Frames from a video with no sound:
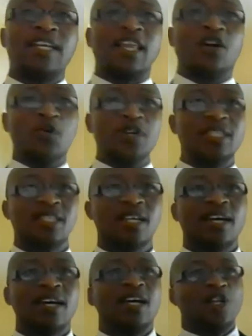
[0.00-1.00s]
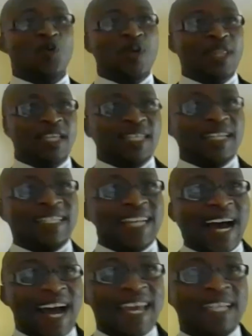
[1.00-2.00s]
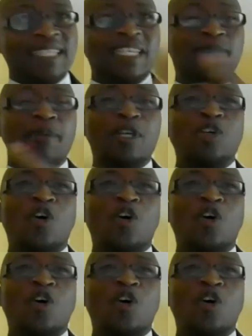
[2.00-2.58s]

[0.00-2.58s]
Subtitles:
In other words, doing this entire assessment